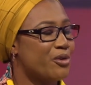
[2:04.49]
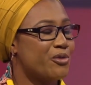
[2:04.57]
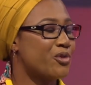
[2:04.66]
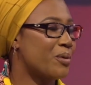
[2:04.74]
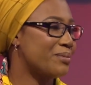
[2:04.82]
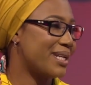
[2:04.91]

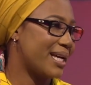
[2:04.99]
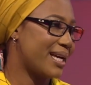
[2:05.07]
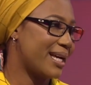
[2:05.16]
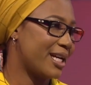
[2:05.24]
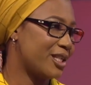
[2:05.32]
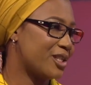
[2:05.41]
from the
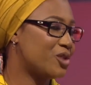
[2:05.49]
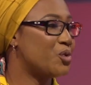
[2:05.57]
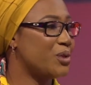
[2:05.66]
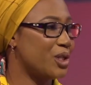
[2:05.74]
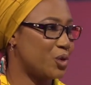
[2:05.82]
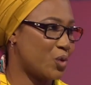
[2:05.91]
head
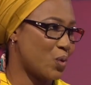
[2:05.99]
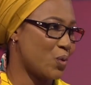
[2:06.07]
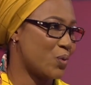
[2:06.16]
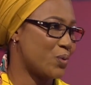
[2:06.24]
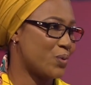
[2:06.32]
to the toe.